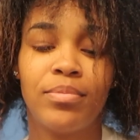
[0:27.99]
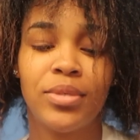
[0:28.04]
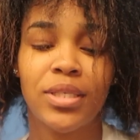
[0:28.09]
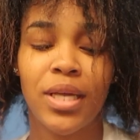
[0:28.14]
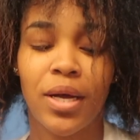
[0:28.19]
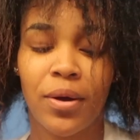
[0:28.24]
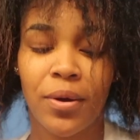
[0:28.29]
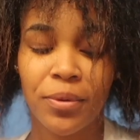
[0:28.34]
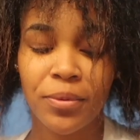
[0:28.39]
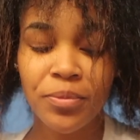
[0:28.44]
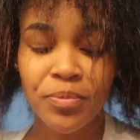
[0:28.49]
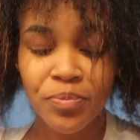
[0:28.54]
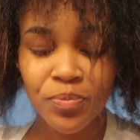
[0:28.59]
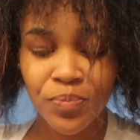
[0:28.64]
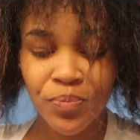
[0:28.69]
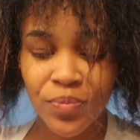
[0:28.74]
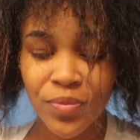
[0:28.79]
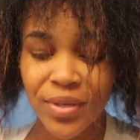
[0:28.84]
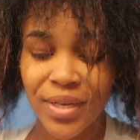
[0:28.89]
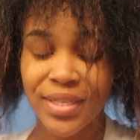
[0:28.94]
So
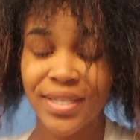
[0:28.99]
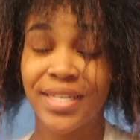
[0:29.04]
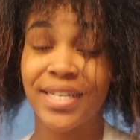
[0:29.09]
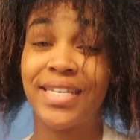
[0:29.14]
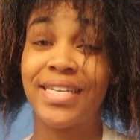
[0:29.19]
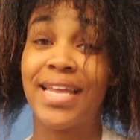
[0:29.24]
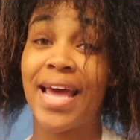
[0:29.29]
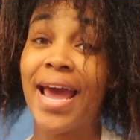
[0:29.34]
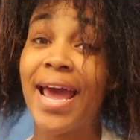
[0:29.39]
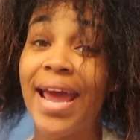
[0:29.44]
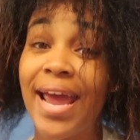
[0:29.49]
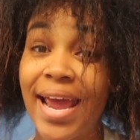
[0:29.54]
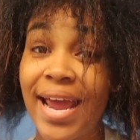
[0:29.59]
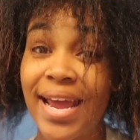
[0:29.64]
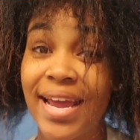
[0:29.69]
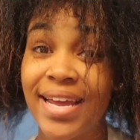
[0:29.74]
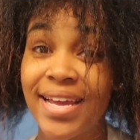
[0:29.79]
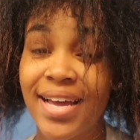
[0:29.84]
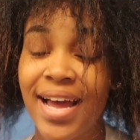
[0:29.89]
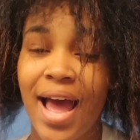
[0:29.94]

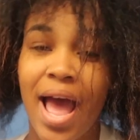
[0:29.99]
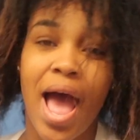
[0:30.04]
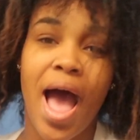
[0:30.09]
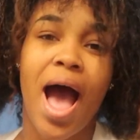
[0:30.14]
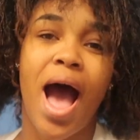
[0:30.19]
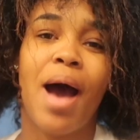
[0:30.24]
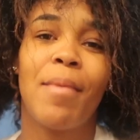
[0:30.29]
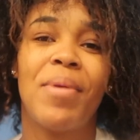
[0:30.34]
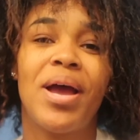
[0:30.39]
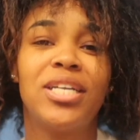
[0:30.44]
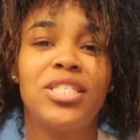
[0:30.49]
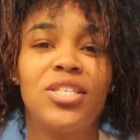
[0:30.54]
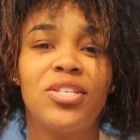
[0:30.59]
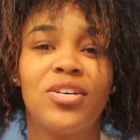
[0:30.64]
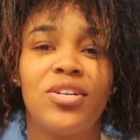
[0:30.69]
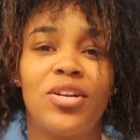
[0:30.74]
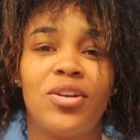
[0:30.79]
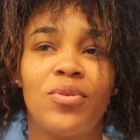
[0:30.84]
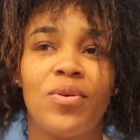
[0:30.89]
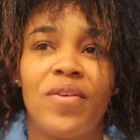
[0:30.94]
today I'm actually
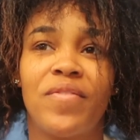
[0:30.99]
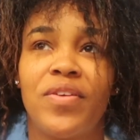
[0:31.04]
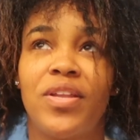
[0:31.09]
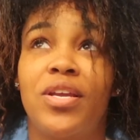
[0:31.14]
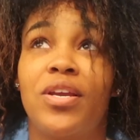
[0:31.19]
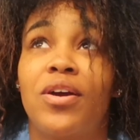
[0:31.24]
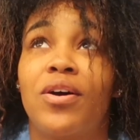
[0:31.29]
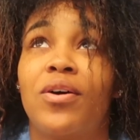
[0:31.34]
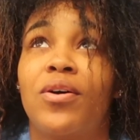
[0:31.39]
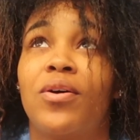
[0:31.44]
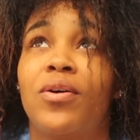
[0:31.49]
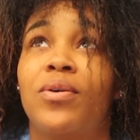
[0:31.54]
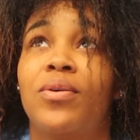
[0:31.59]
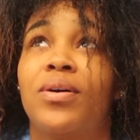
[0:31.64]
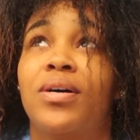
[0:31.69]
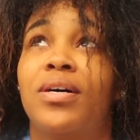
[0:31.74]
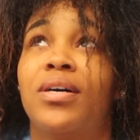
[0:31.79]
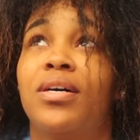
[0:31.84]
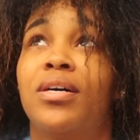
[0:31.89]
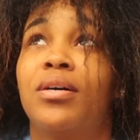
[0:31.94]
going to do a video
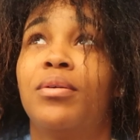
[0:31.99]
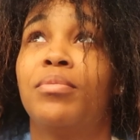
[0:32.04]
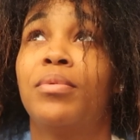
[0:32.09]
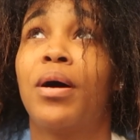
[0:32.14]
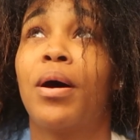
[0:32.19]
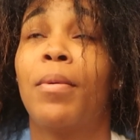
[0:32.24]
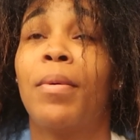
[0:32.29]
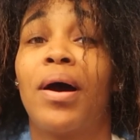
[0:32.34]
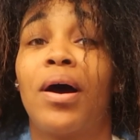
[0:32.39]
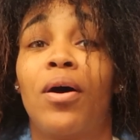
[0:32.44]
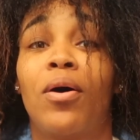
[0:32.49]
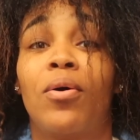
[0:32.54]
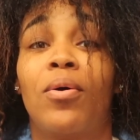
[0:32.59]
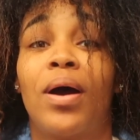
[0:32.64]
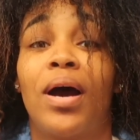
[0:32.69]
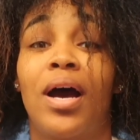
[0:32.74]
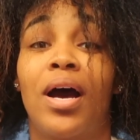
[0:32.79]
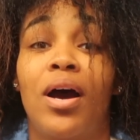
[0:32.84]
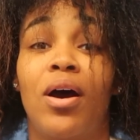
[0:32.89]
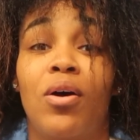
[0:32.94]
about
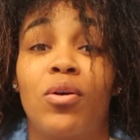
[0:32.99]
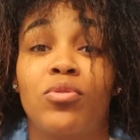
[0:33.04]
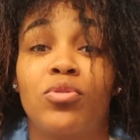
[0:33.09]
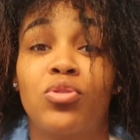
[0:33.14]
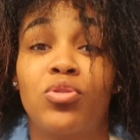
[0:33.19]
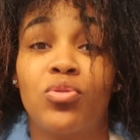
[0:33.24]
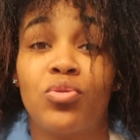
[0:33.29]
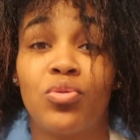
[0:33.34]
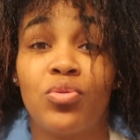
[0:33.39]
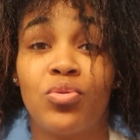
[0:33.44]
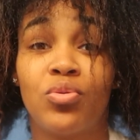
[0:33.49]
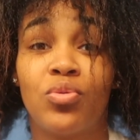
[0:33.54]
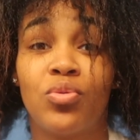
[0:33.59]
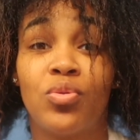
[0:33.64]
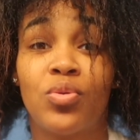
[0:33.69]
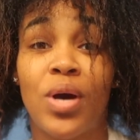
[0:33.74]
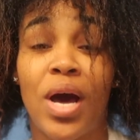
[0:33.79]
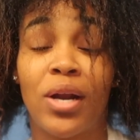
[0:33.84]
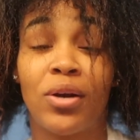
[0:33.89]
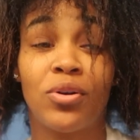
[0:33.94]
how to,
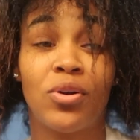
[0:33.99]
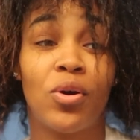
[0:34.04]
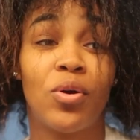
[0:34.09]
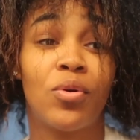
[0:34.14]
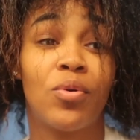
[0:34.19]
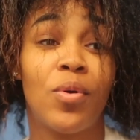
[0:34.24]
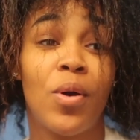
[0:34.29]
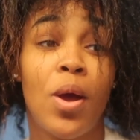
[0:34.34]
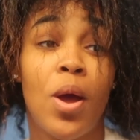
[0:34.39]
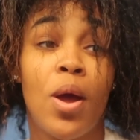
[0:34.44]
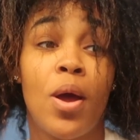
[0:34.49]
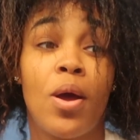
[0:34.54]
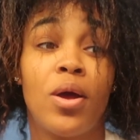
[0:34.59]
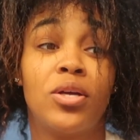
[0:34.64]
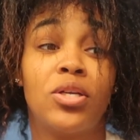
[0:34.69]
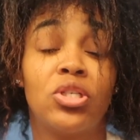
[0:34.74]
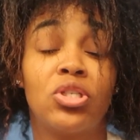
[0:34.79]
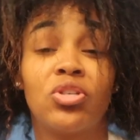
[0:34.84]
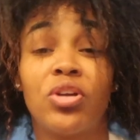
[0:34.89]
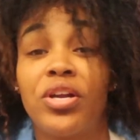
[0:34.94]
I don't know,
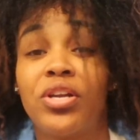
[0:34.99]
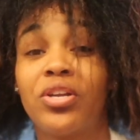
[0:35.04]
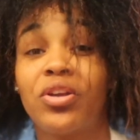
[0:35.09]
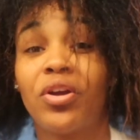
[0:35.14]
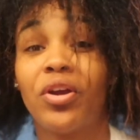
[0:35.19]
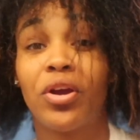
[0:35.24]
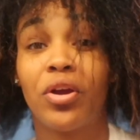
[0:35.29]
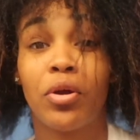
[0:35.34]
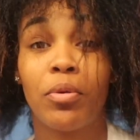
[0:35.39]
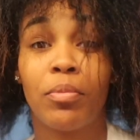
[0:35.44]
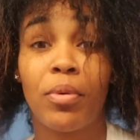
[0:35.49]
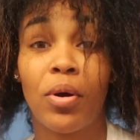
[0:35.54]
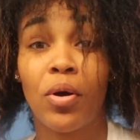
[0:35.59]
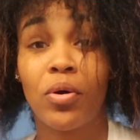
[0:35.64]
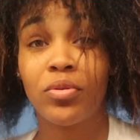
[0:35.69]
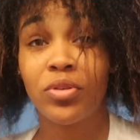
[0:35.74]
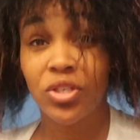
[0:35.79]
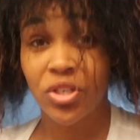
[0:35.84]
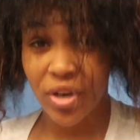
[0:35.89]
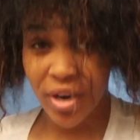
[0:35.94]
straighten your hair
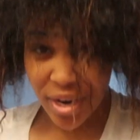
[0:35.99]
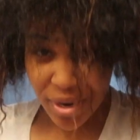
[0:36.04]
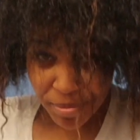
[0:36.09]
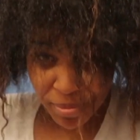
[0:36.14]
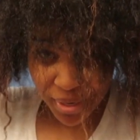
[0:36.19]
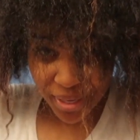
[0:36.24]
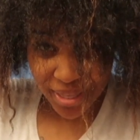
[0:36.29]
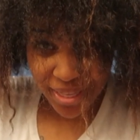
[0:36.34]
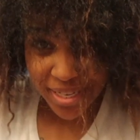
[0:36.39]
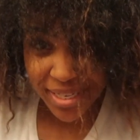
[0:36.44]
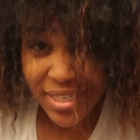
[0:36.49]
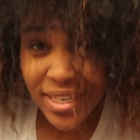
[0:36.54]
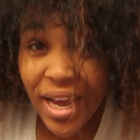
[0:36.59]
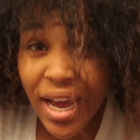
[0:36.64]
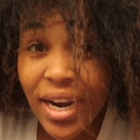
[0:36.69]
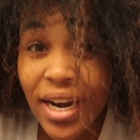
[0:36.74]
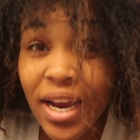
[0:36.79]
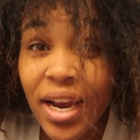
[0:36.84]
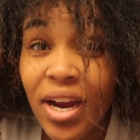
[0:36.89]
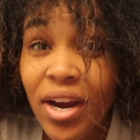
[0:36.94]
bone straight, but this
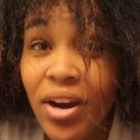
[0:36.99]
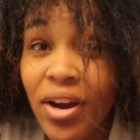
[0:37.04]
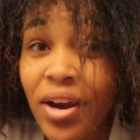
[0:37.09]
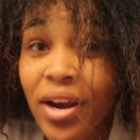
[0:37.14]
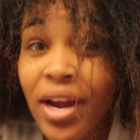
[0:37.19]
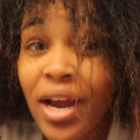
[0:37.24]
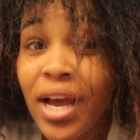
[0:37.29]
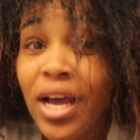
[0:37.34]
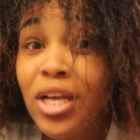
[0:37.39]
kind of hair.